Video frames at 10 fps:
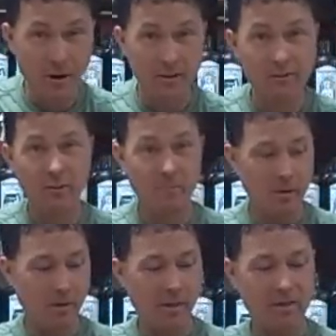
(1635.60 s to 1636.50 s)
products are going to
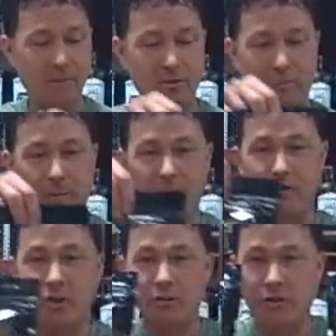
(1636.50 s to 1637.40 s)
be on that special
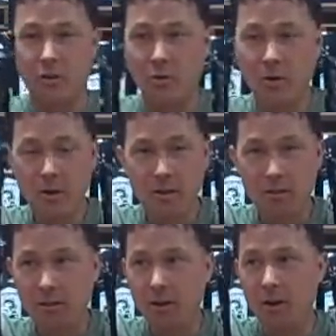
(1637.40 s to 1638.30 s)
page also,
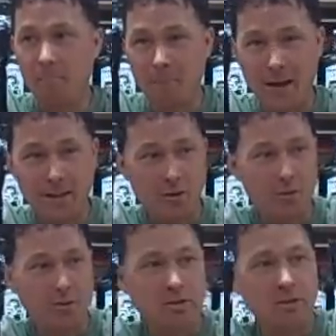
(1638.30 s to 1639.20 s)
the
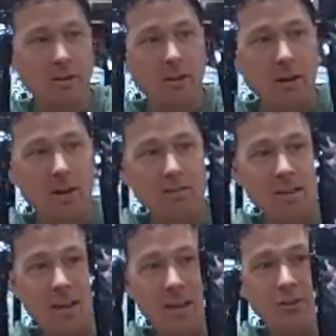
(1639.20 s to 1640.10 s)
Mykos and
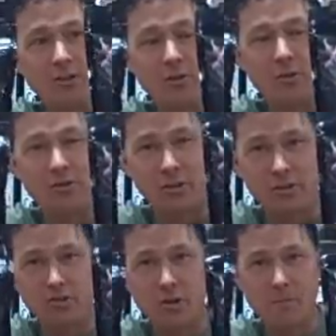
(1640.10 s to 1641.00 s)
the Azos
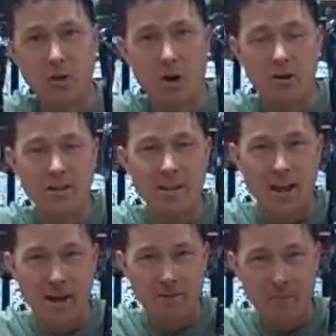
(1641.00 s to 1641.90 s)
Extreme Gardening.
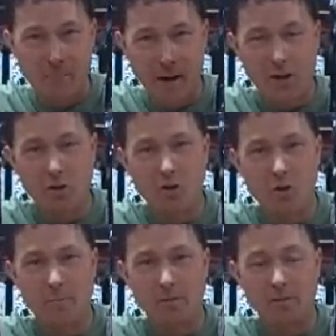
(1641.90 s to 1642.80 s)
Add the
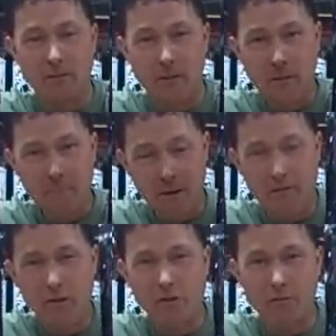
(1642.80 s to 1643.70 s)
microbes and the
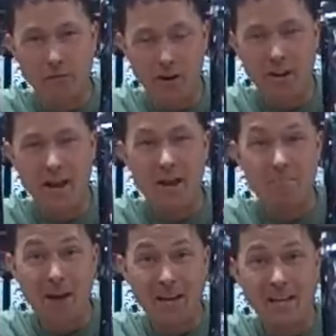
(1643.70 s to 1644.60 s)
beneficial fungi
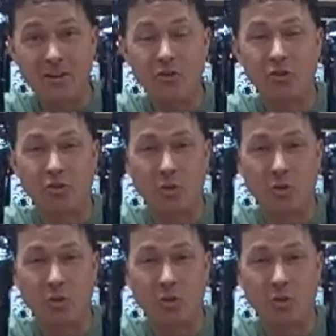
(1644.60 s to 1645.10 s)
back into your